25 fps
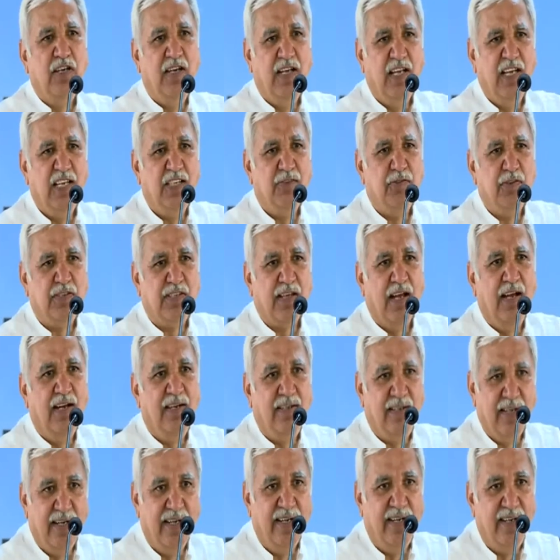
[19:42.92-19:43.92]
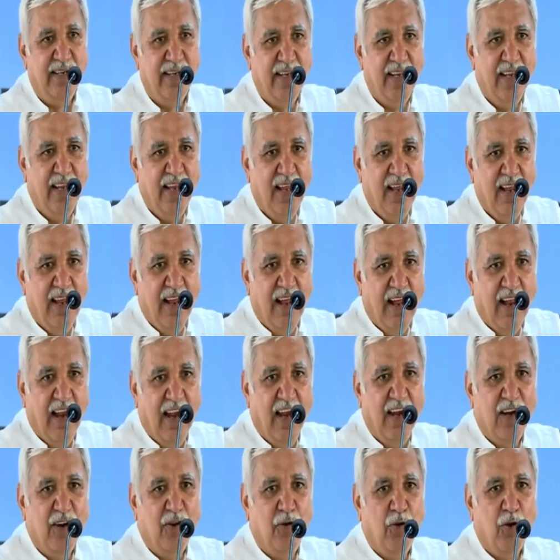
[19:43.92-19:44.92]
days, which I did,
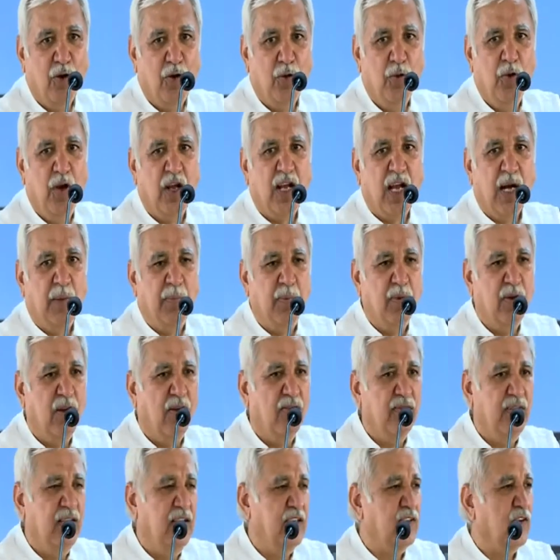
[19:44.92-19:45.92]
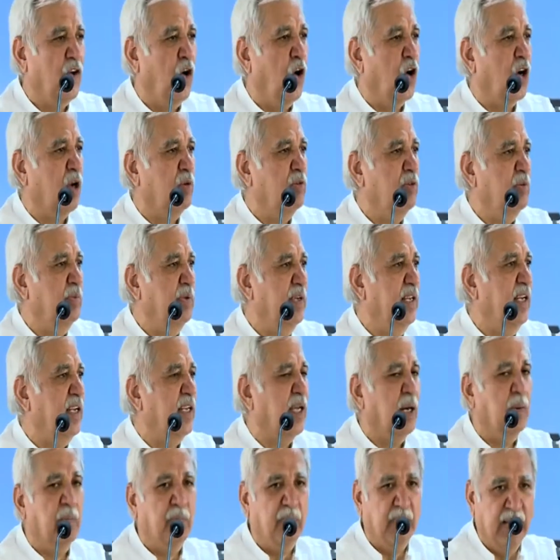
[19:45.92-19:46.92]
and go to a couple of these automobile
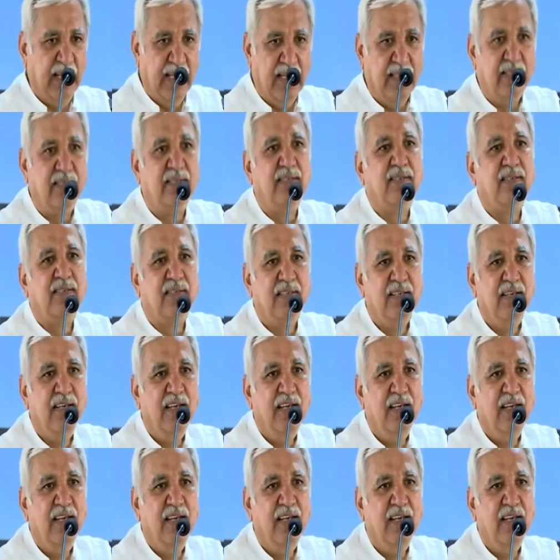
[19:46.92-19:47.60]
companies,